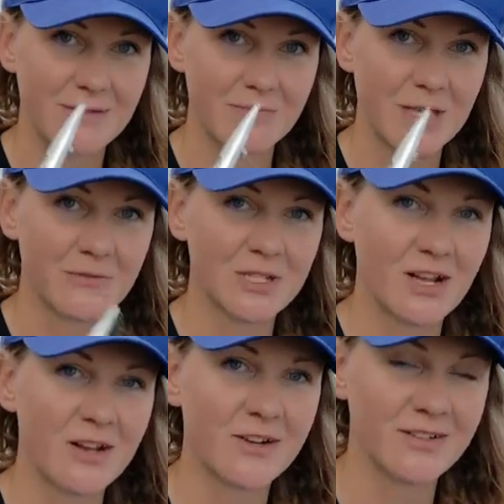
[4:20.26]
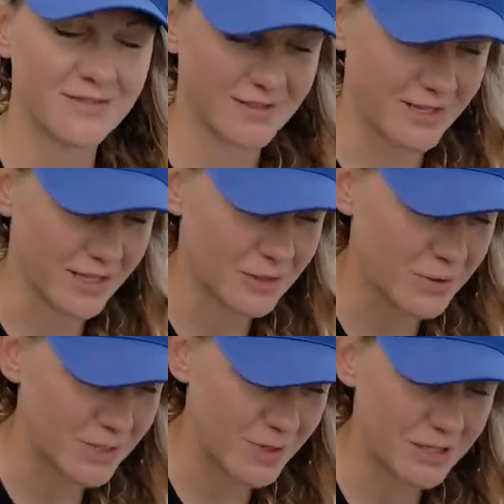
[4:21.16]
bait fish color,
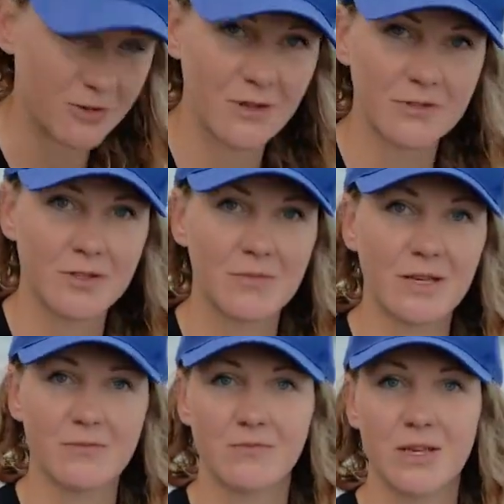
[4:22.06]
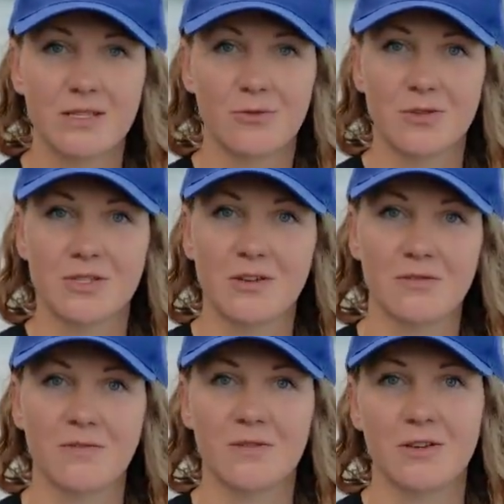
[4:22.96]
twitch bait around the big schools of
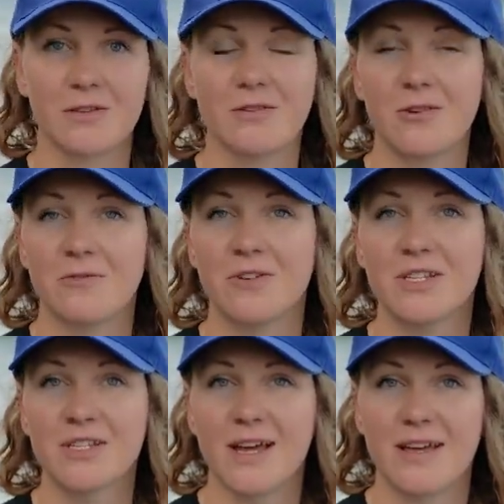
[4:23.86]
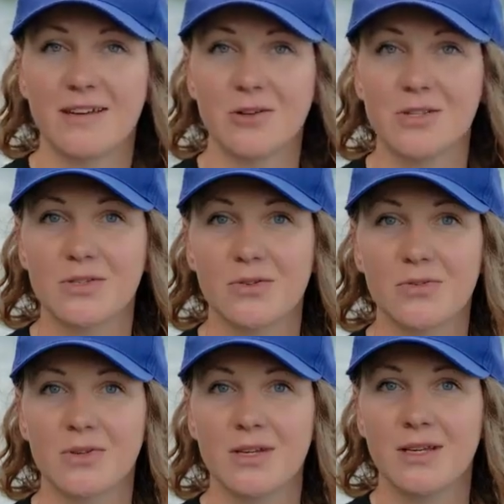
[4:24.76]
fish, and
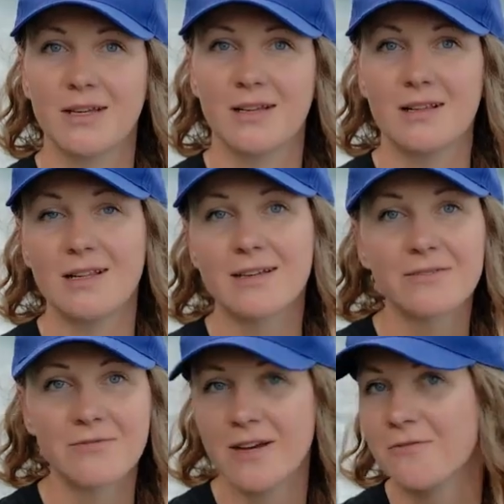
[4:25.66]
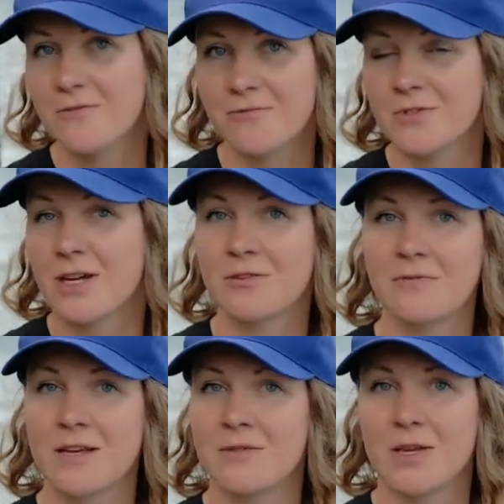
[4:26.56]
also like try to
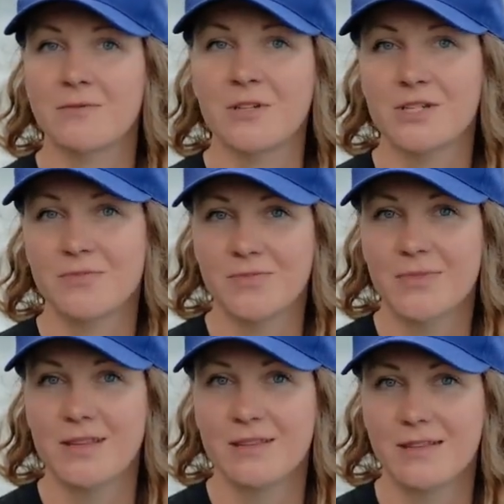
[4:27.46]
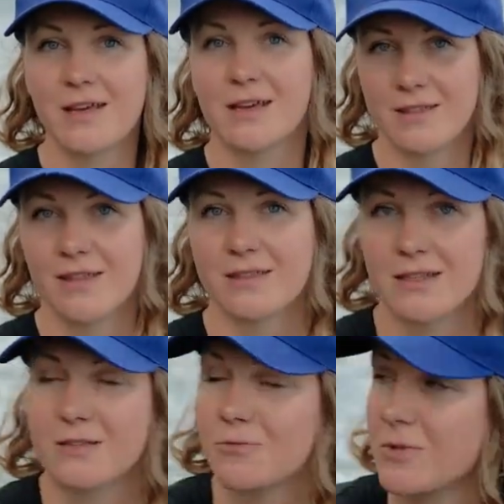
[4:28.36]
find the bait fish. I think
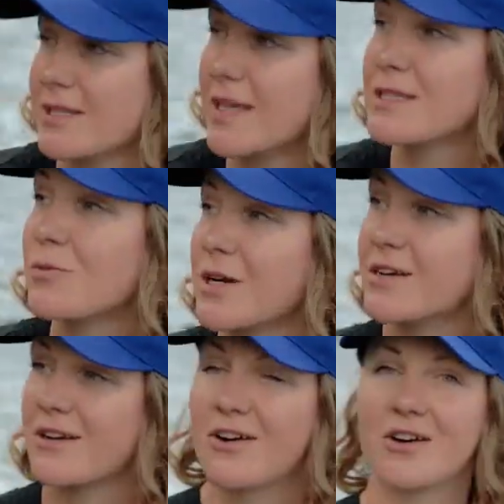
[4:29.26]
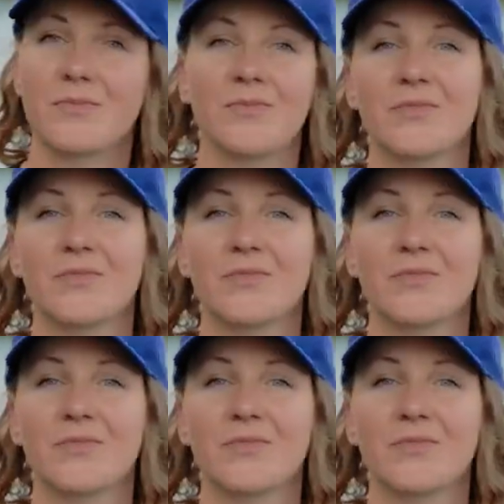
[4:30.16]
that's where they are.